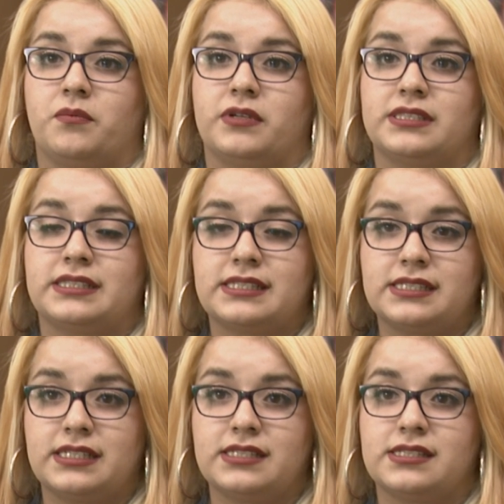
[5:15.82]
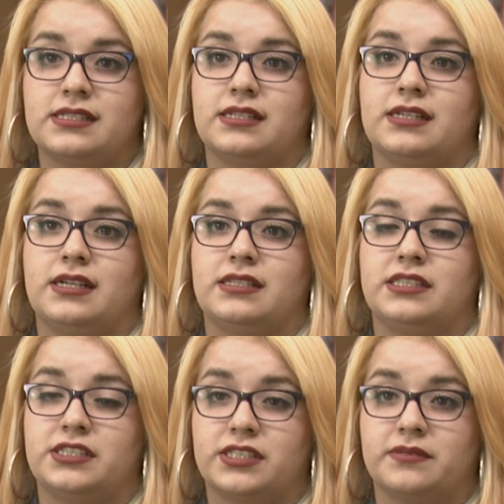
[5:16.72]
persistent,
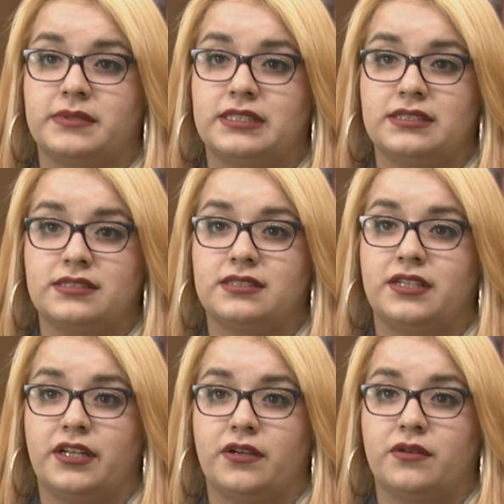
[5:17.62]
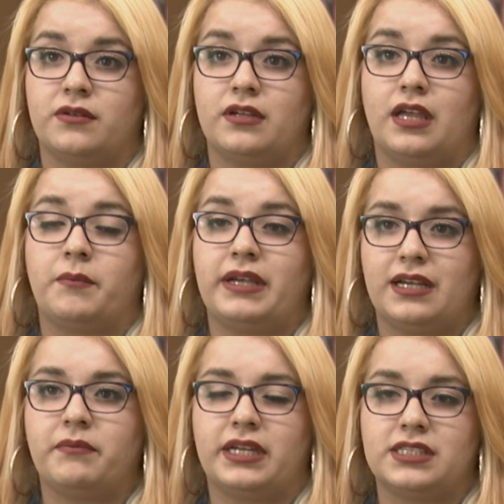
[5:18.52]
determined, you know, and be
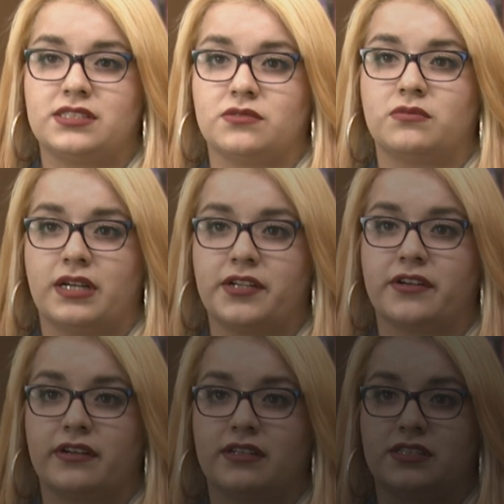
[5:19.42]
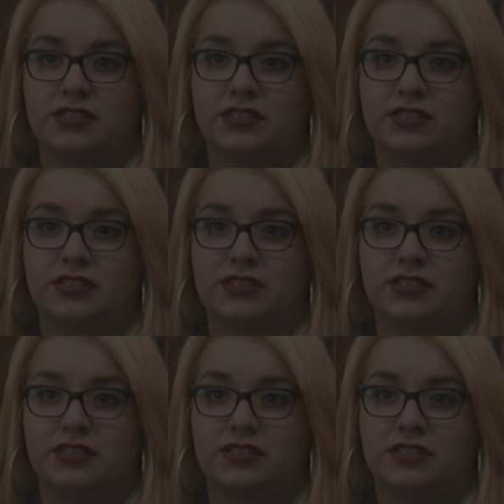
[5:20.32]
committed to what you're gonna